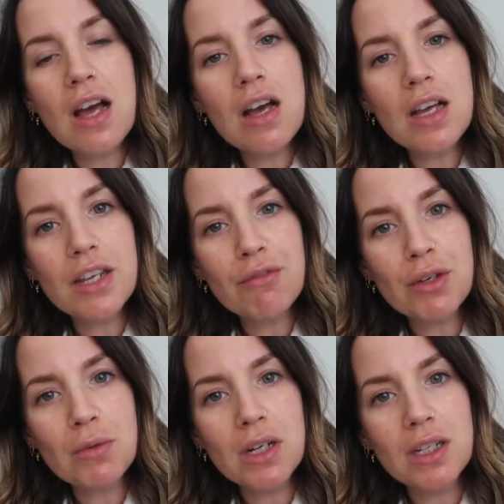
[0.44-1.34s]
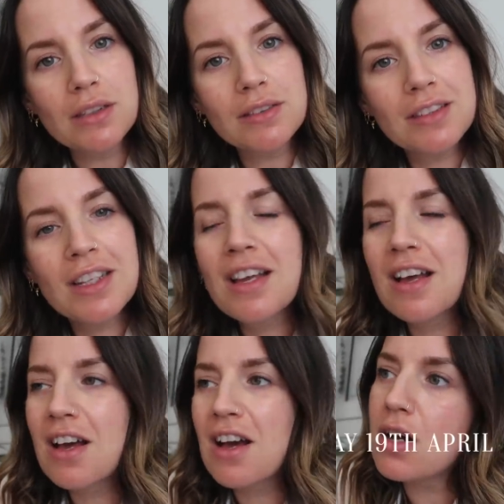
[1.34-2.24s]
Hi everyone.
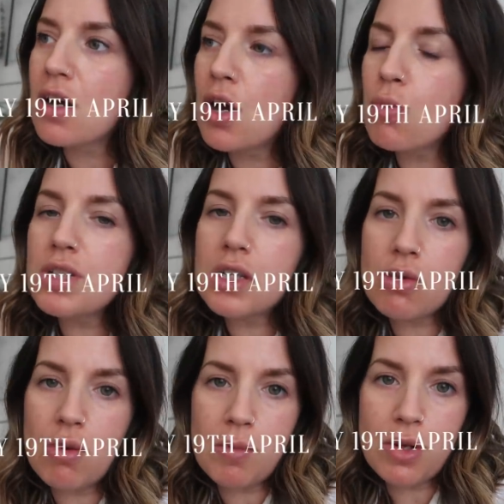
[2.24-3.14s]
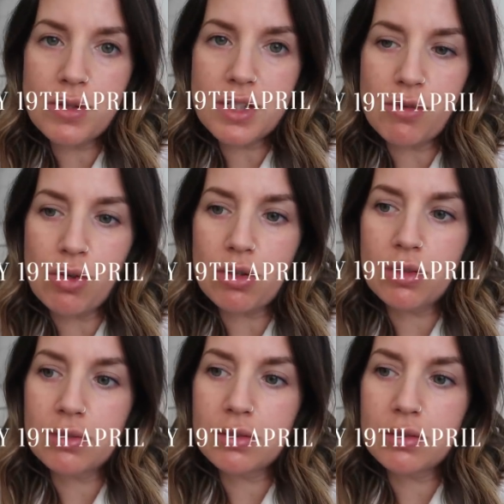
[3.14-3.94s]
I wasn't going to upload this vlog